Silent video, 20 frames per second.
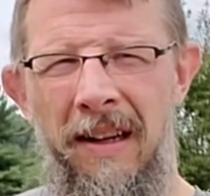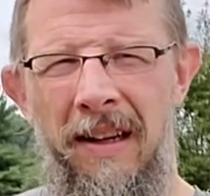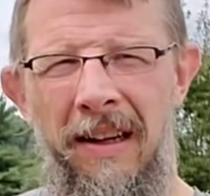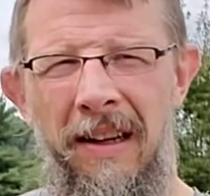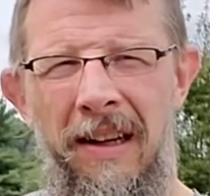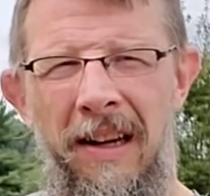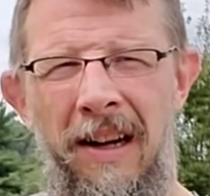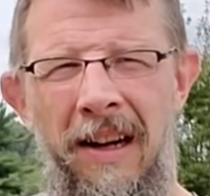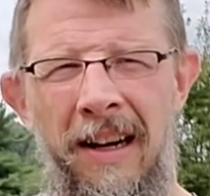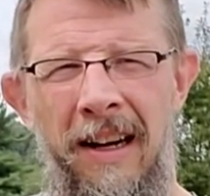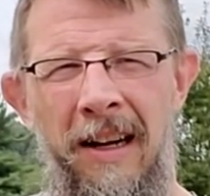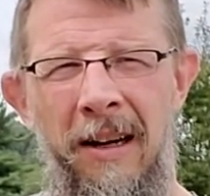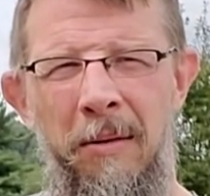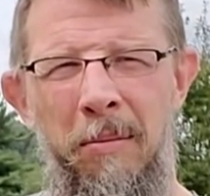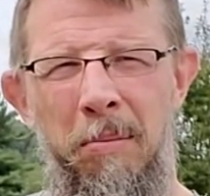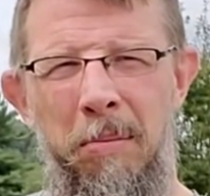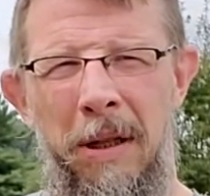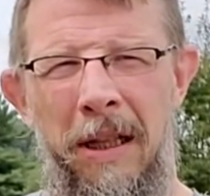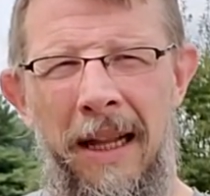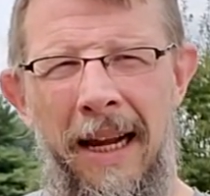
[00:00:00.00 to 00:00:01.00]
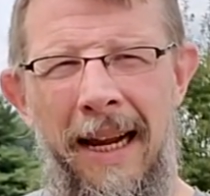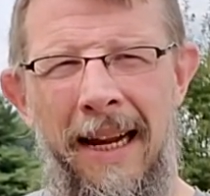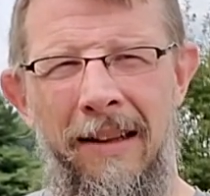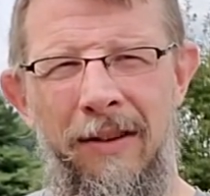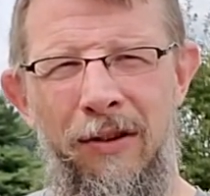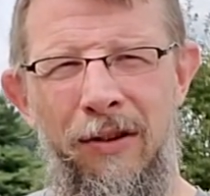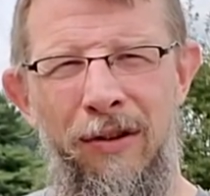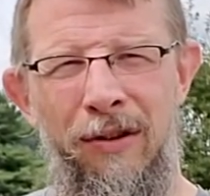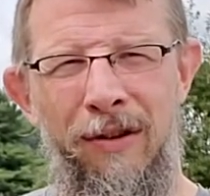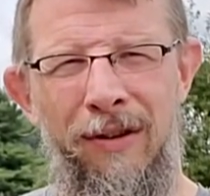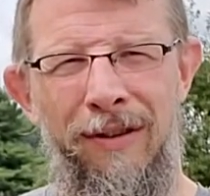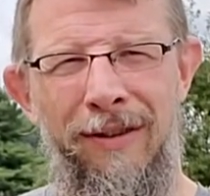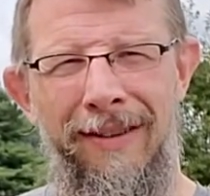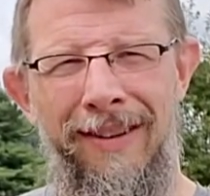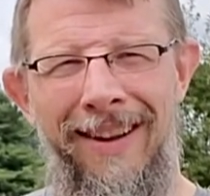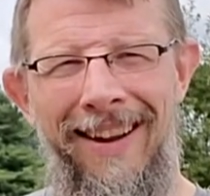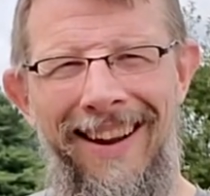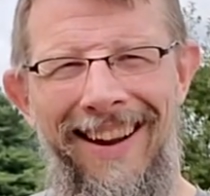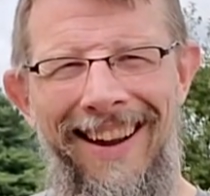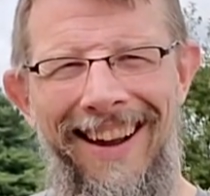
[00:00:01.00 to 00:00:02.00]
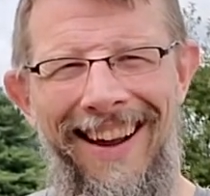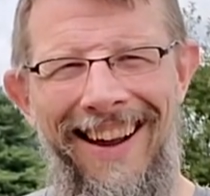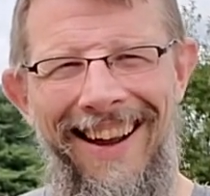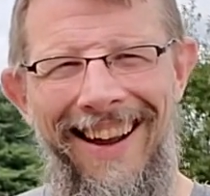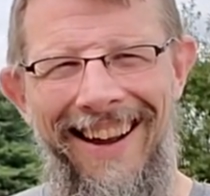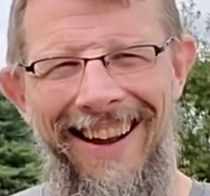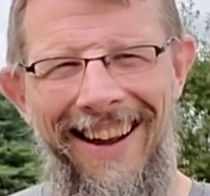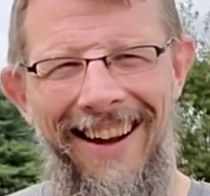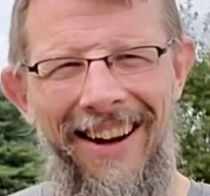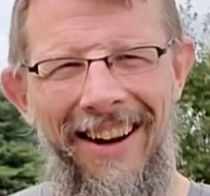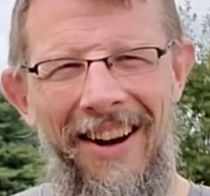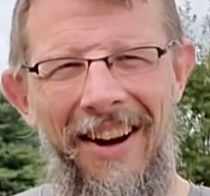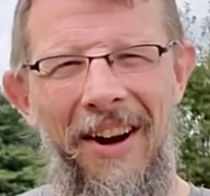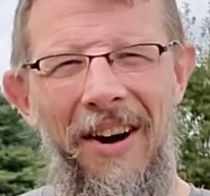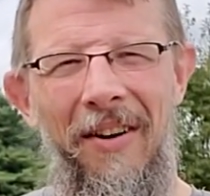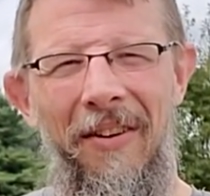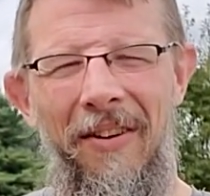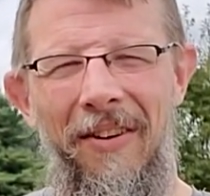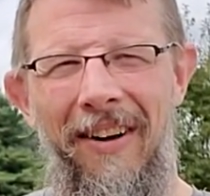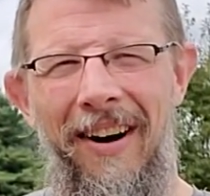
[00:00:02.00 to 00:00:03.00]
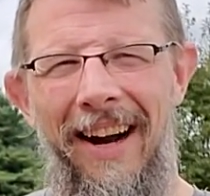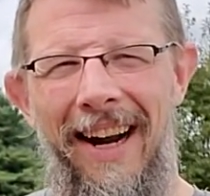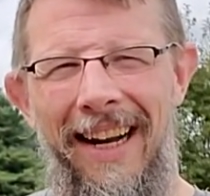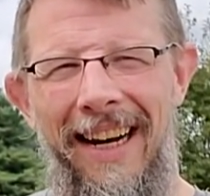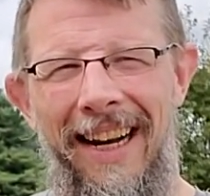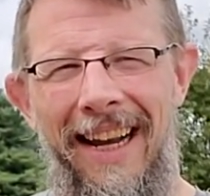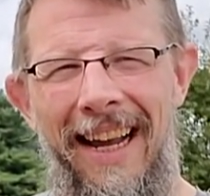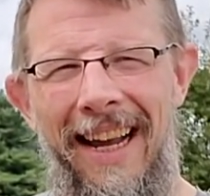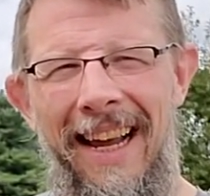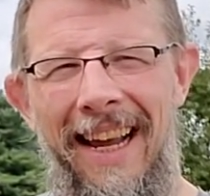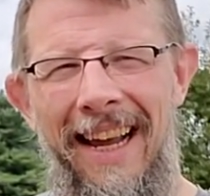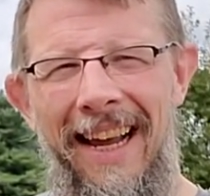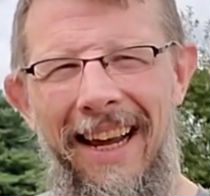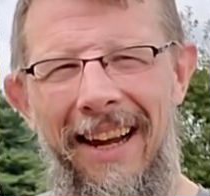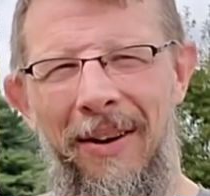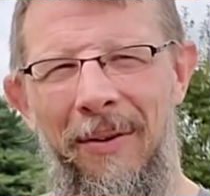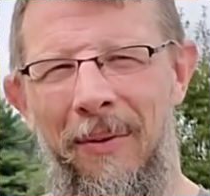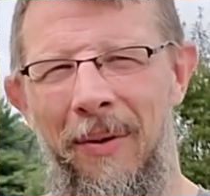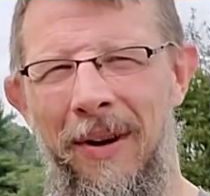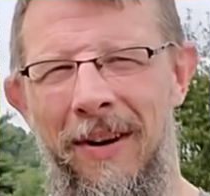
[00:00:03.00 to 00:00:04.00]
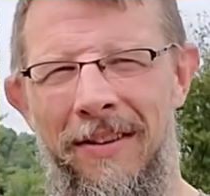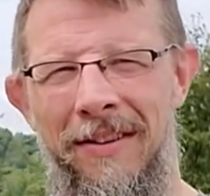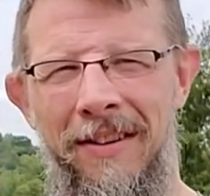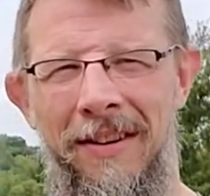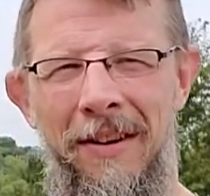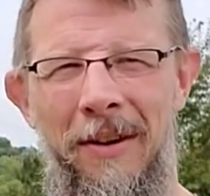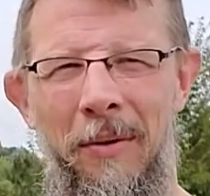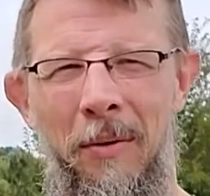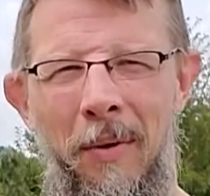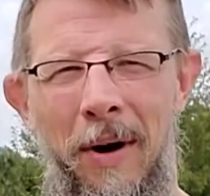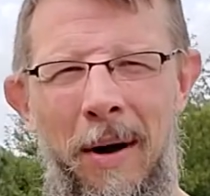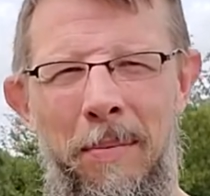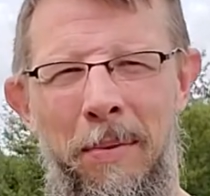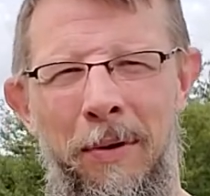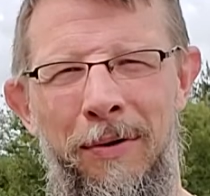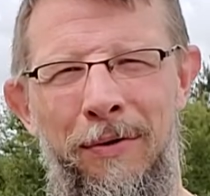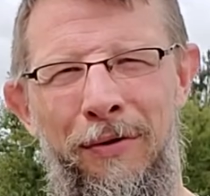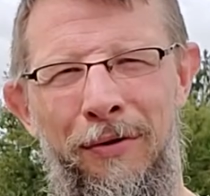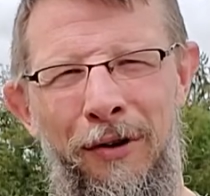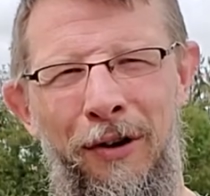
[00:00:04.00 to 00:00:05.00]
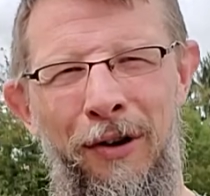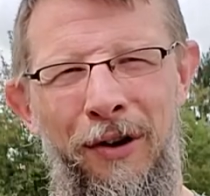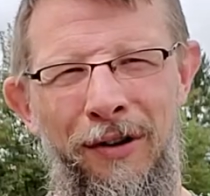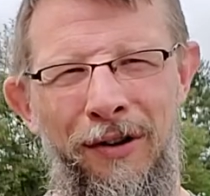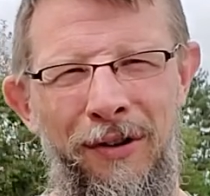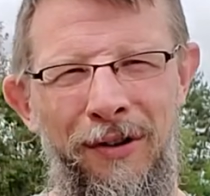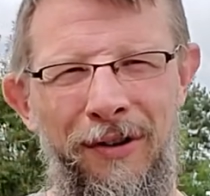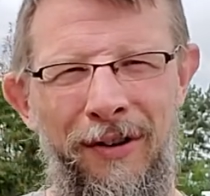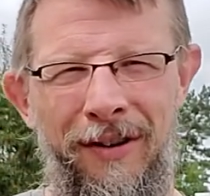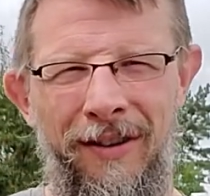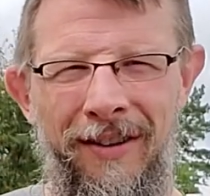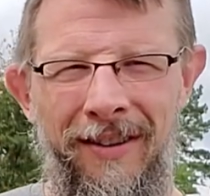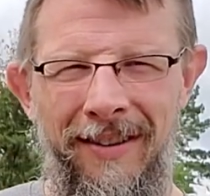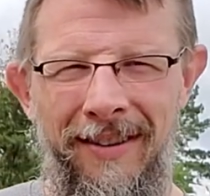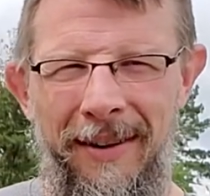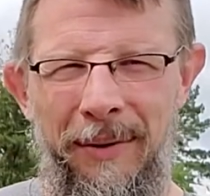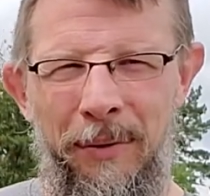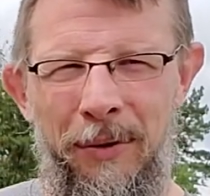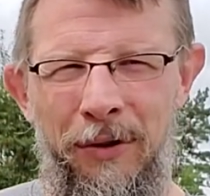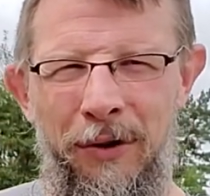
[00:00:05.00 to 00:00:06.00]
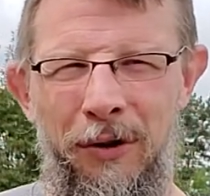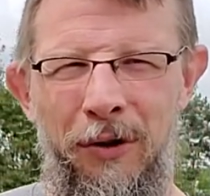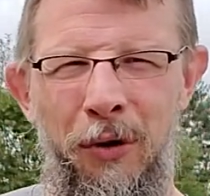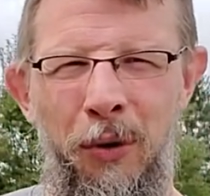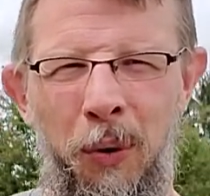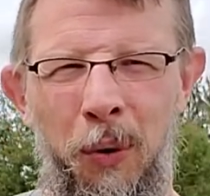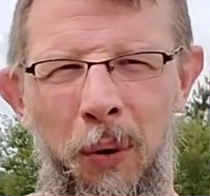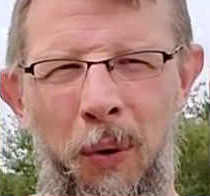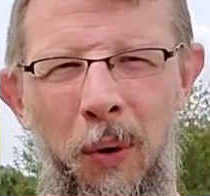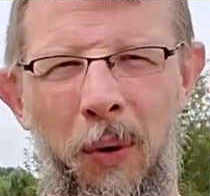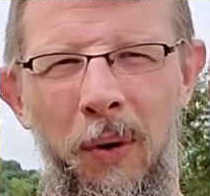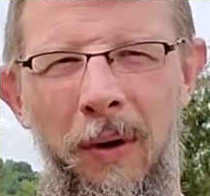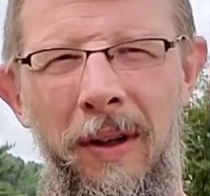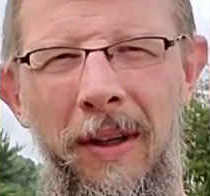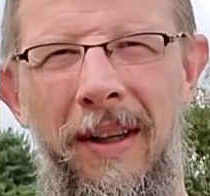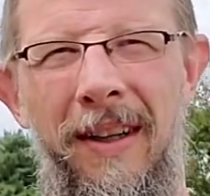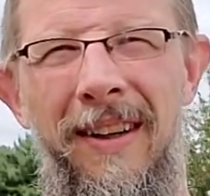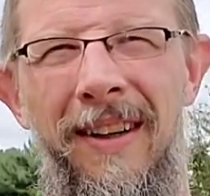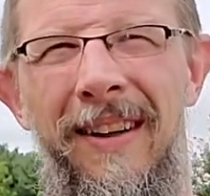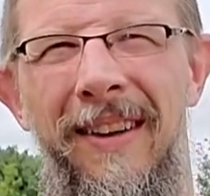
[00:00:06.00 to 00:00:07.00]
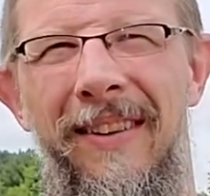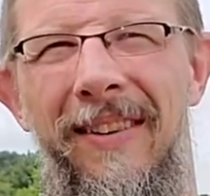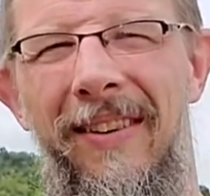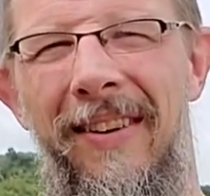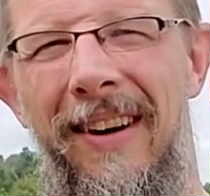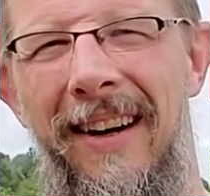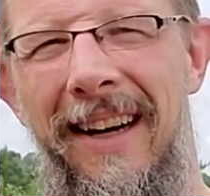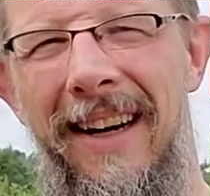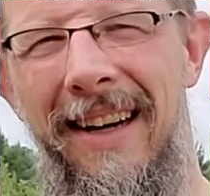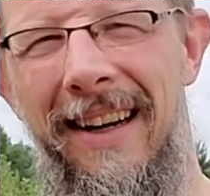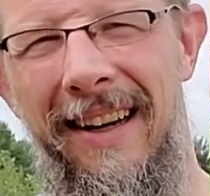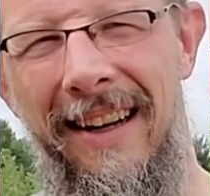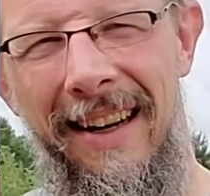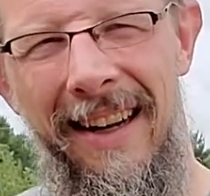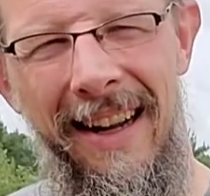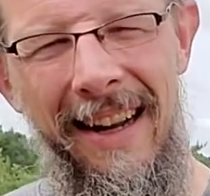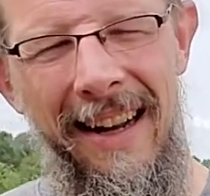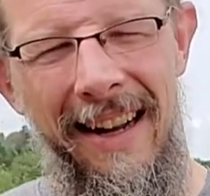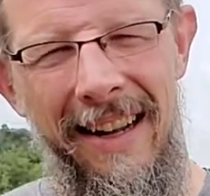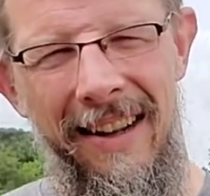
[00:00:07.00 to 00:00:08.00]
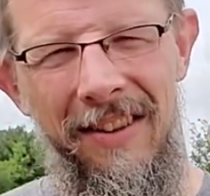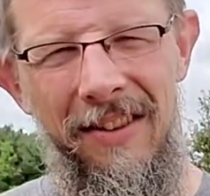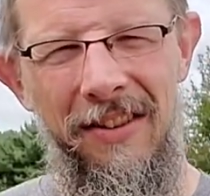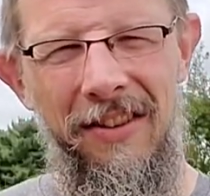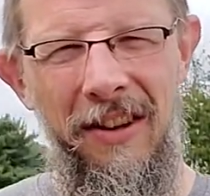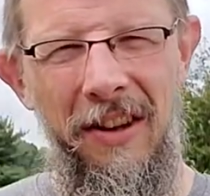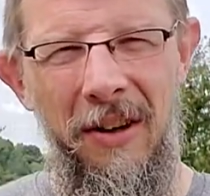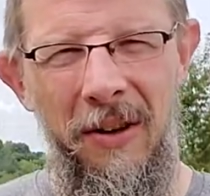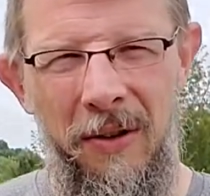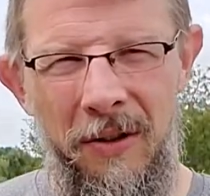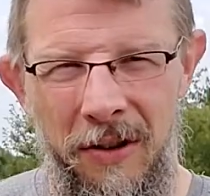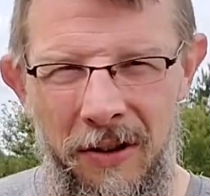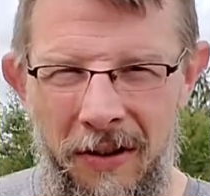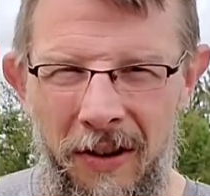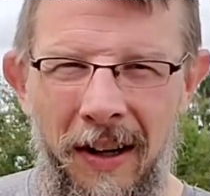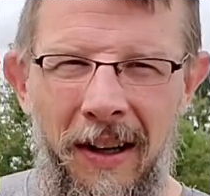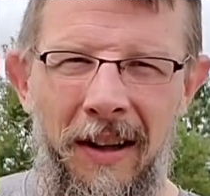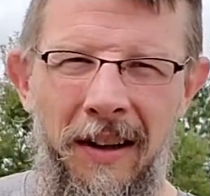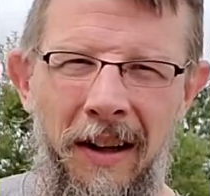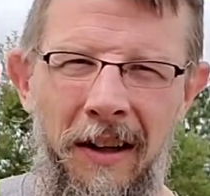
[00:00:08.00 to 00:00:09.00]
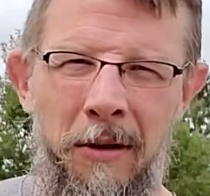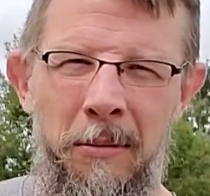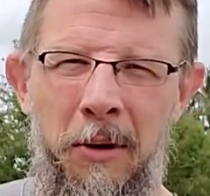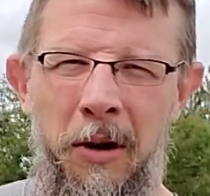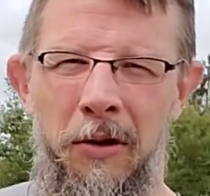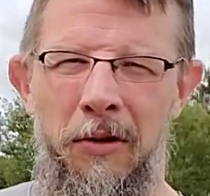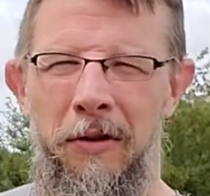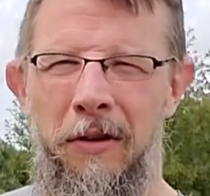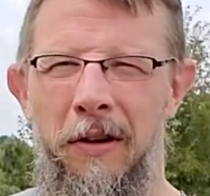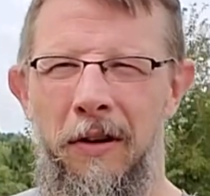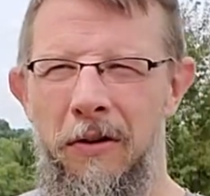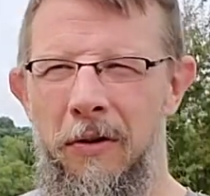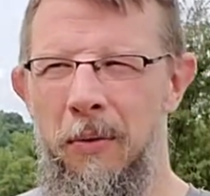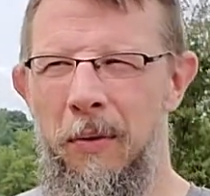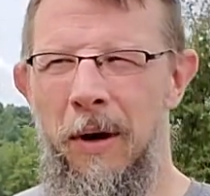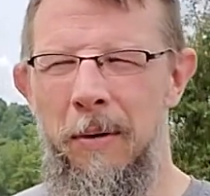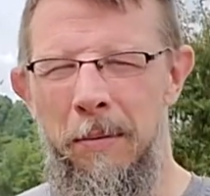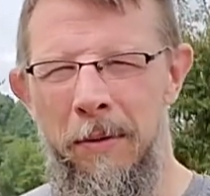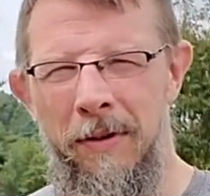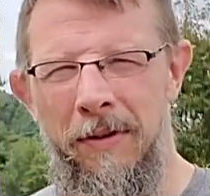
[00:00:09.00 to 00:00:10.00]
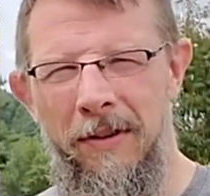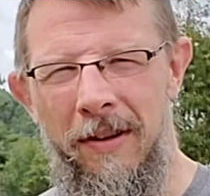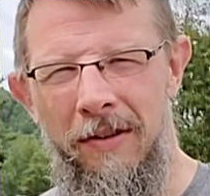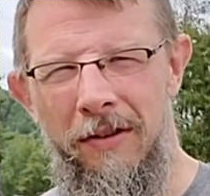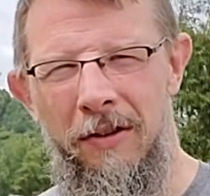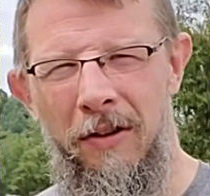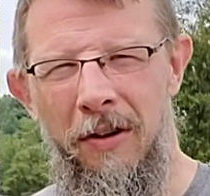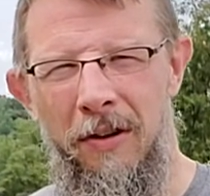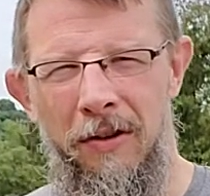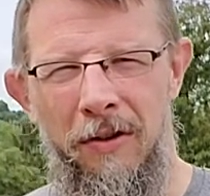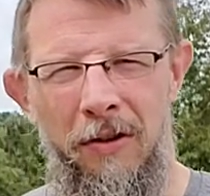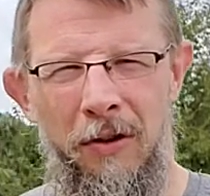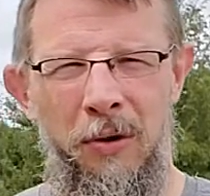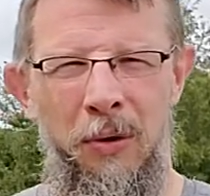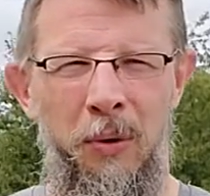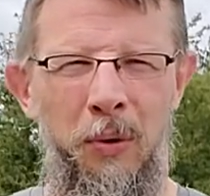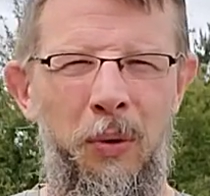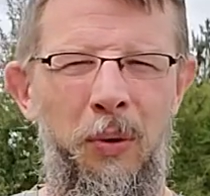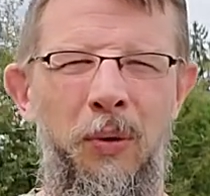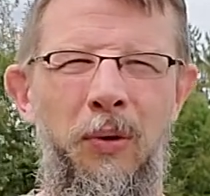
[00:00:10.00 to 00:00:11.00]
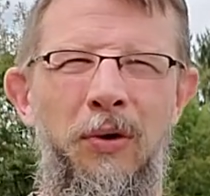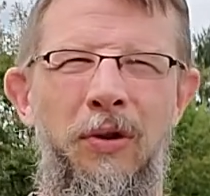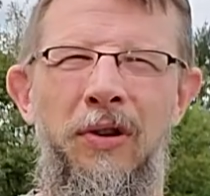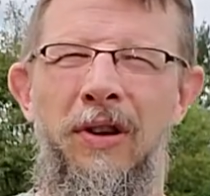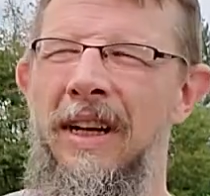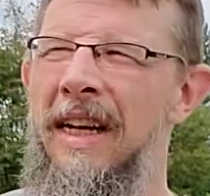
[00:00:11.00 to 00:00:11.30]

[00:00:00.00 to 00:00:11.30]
cutting plants, right? It wasn't a weapon first; it was a tool, right? So just like a lot of martial arts weapons, they start as tools.